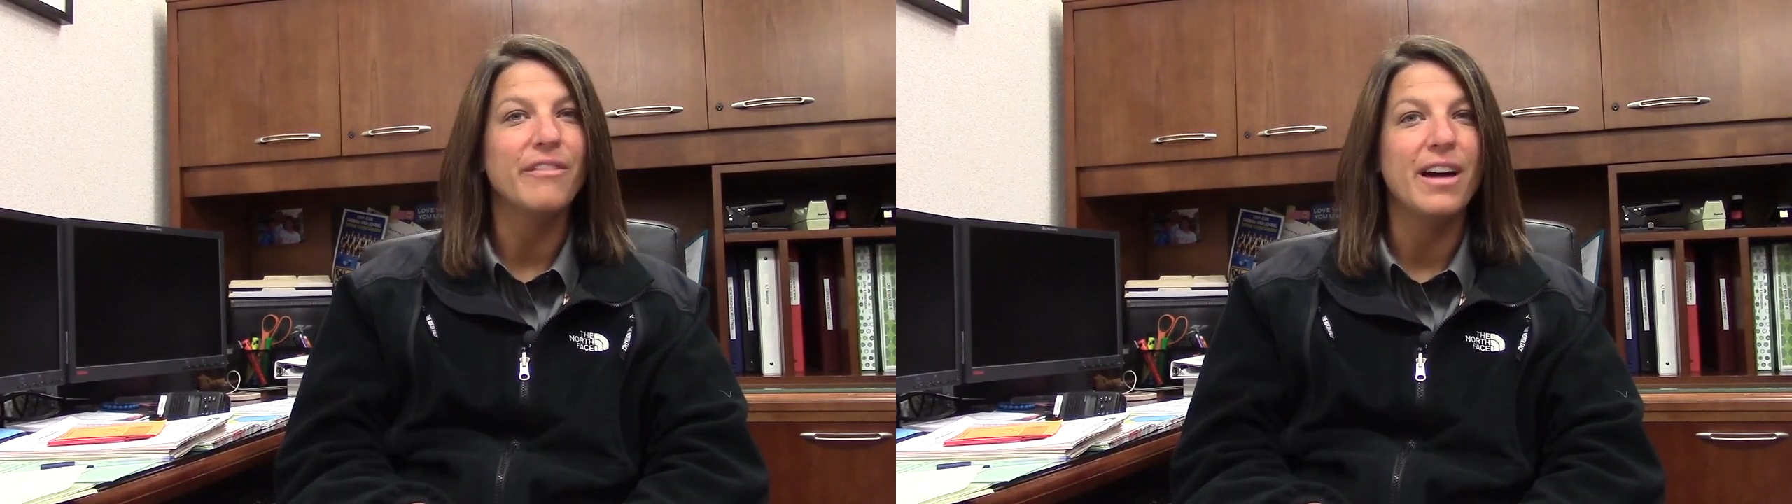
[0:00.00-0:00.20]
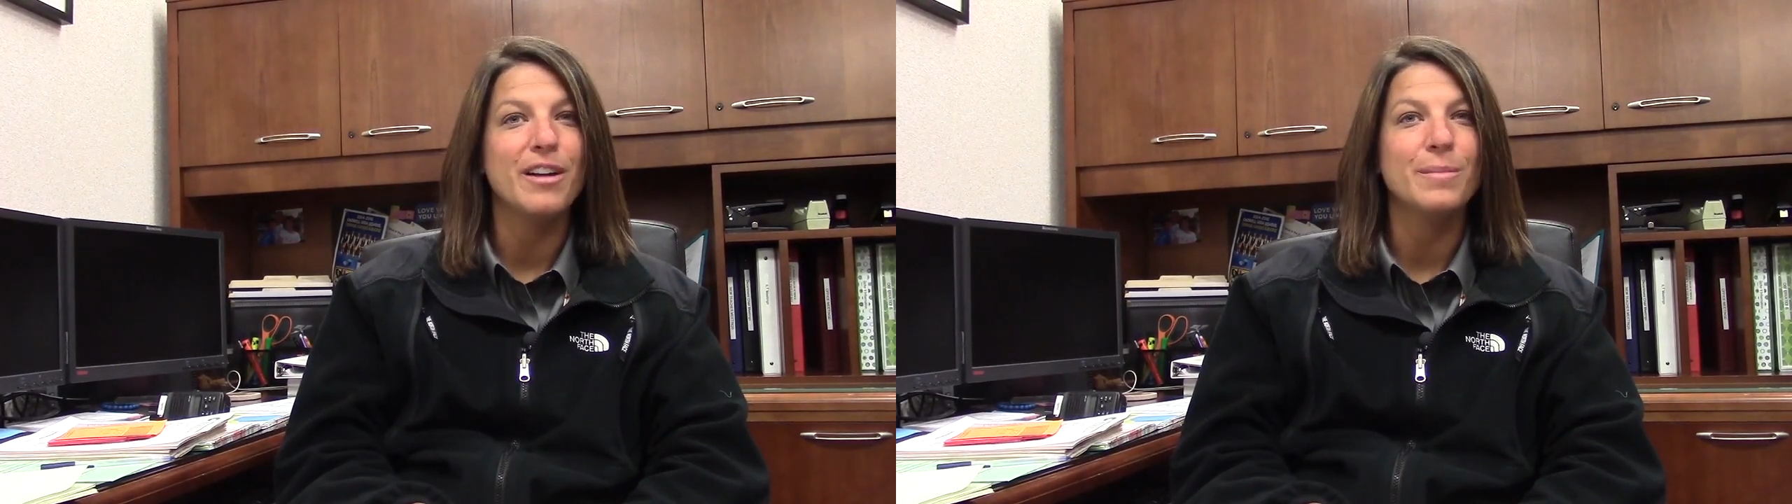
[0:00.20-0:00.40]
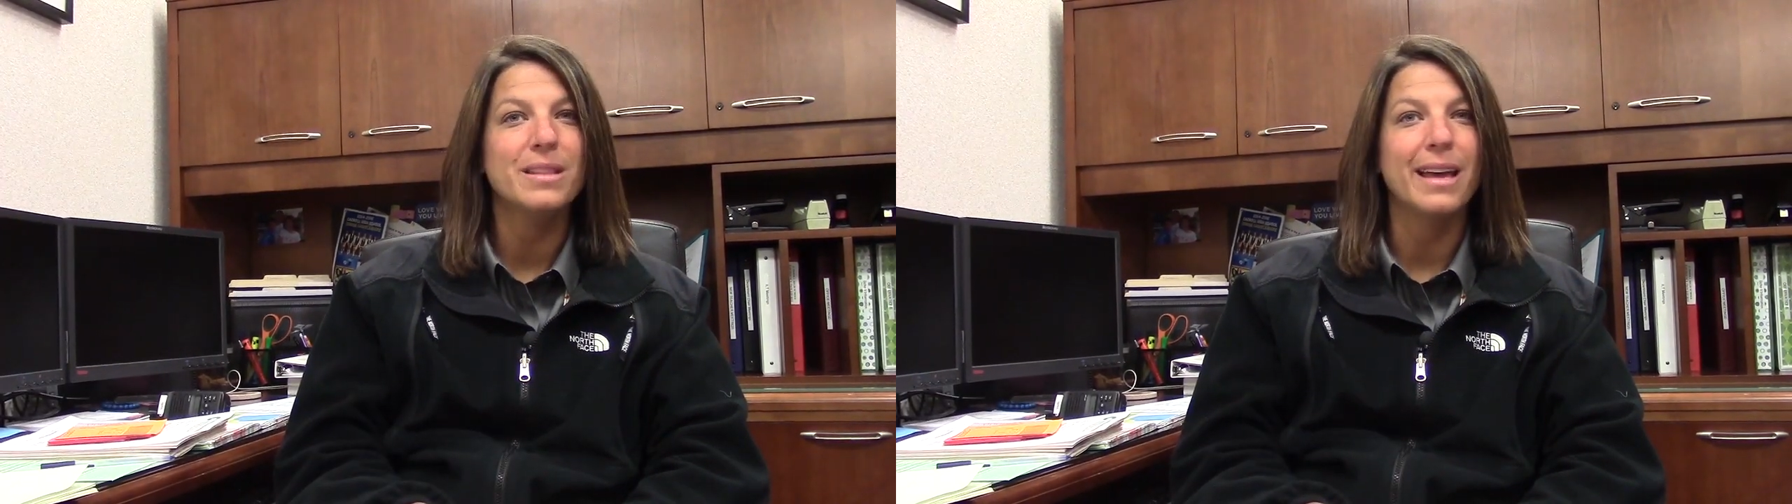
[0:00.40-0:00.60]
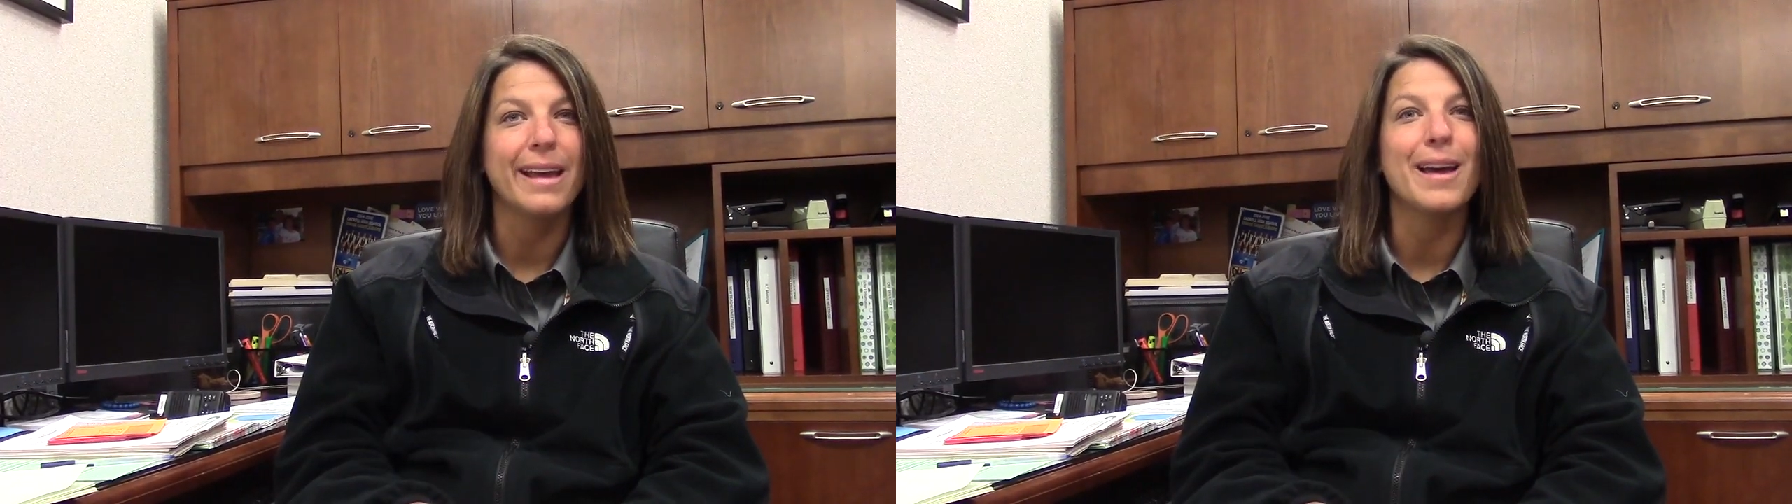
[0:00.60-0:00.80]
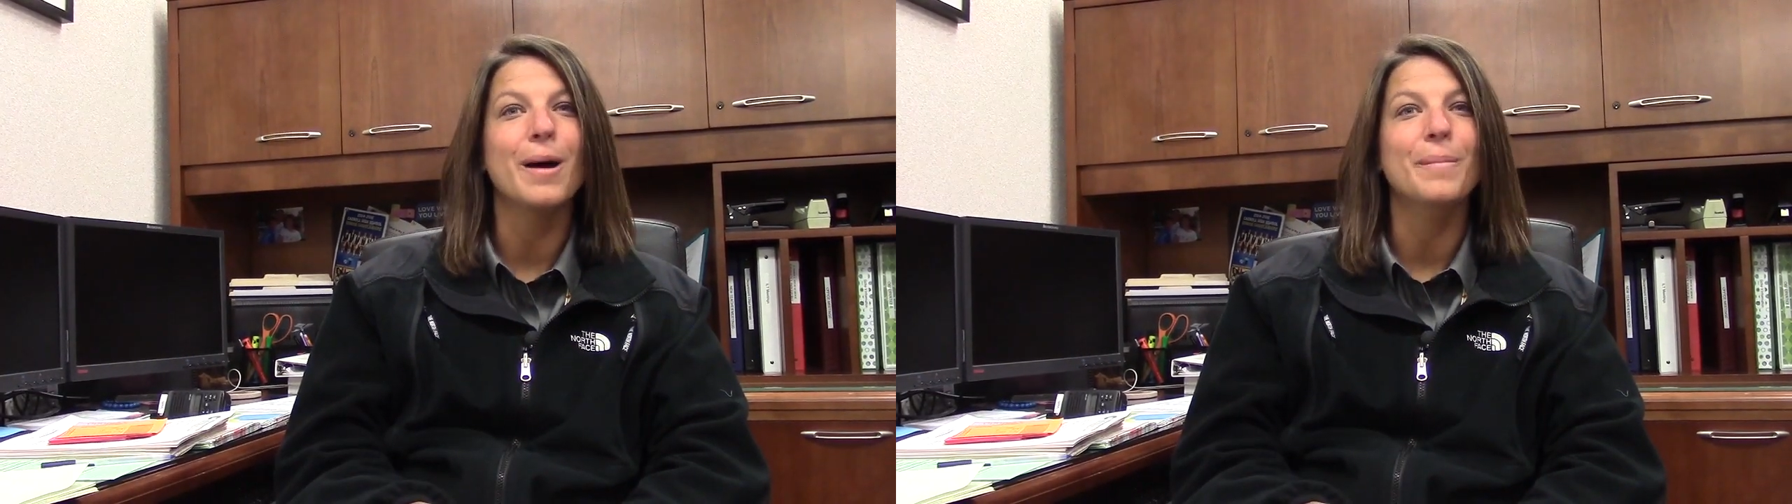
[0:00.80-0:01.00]
firemen that
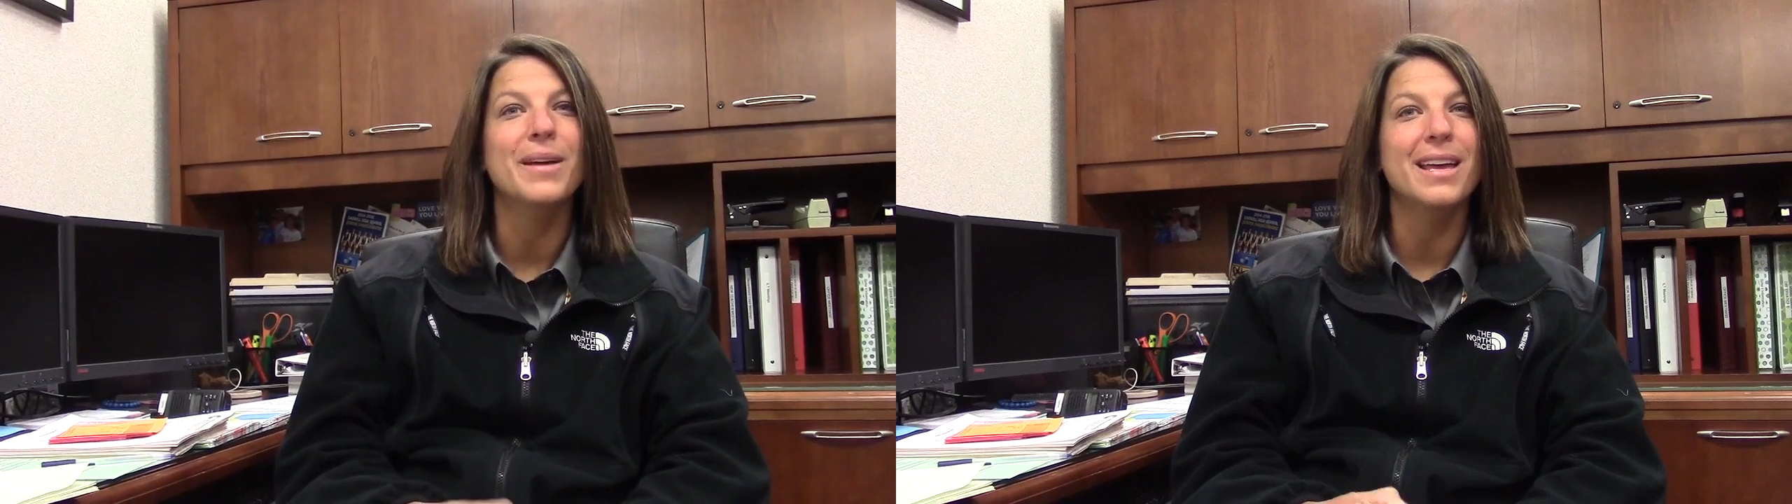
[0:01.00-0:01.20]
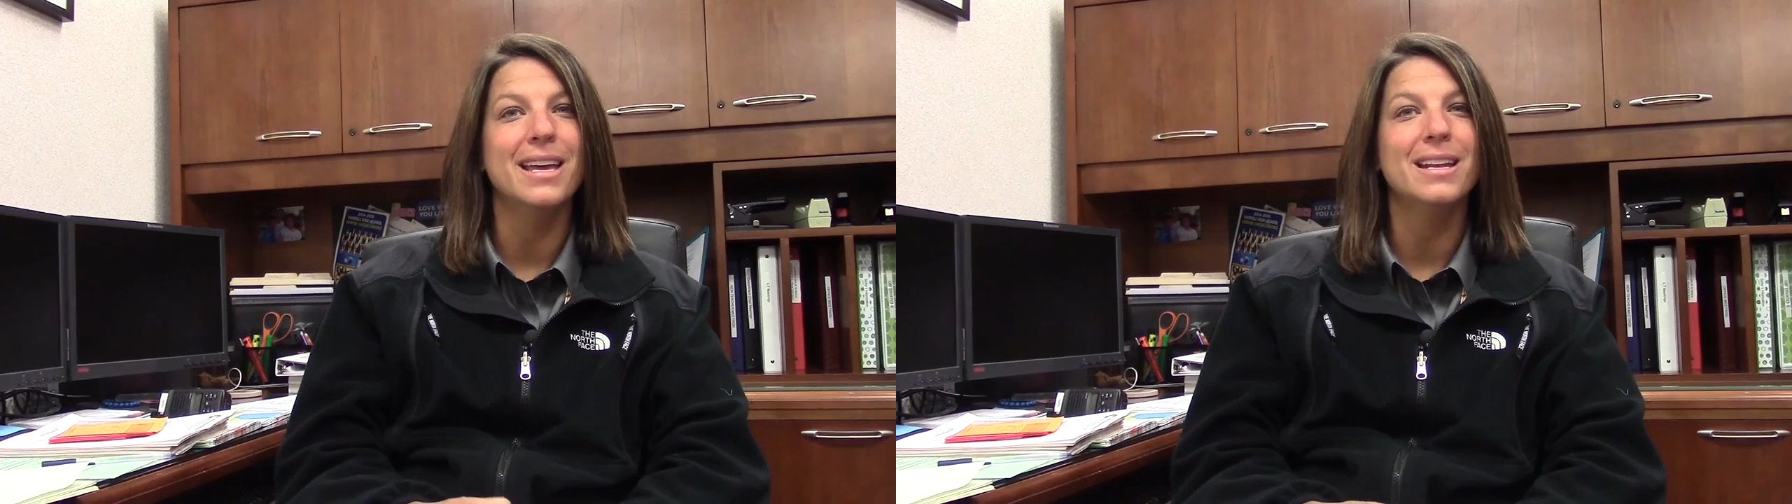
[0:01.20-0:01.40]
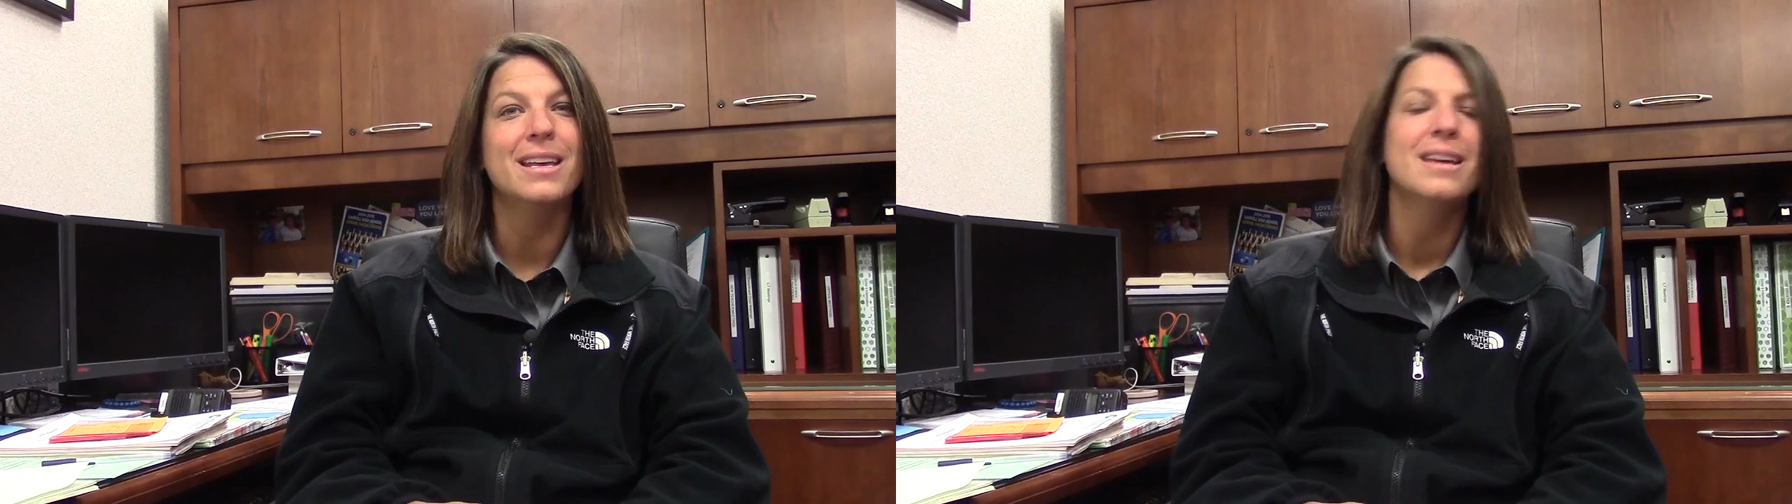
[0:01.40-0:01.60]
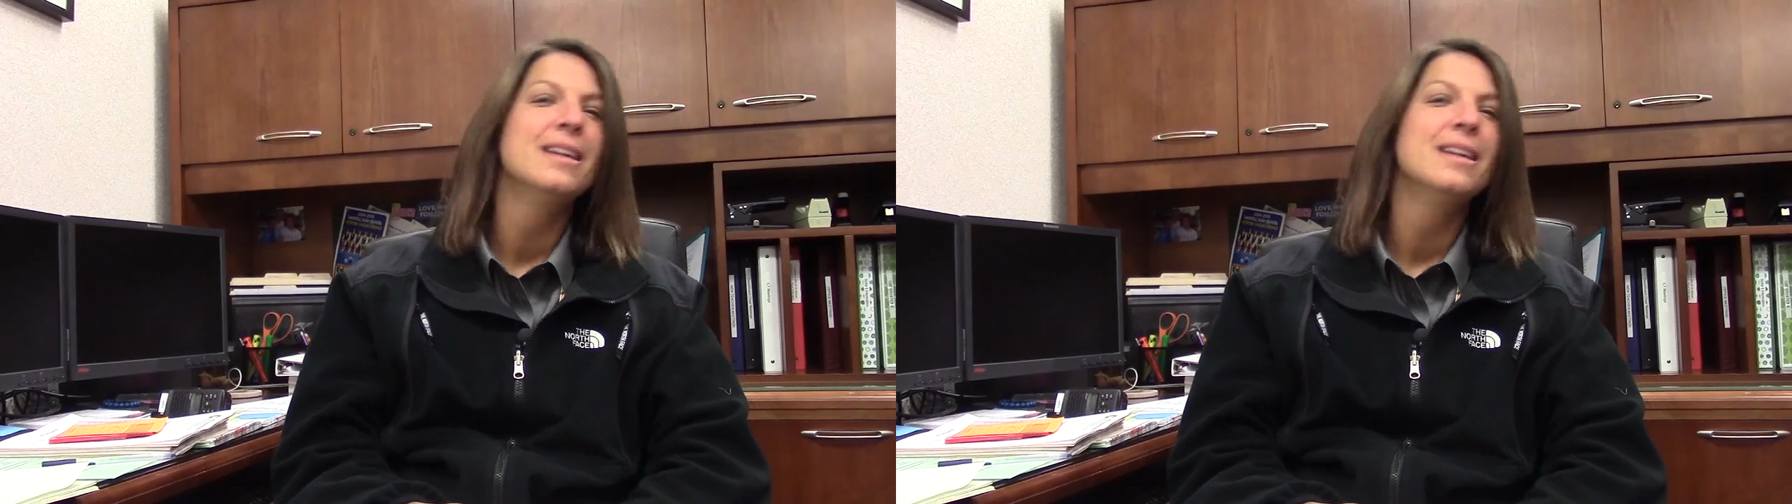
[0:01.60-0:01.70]
come in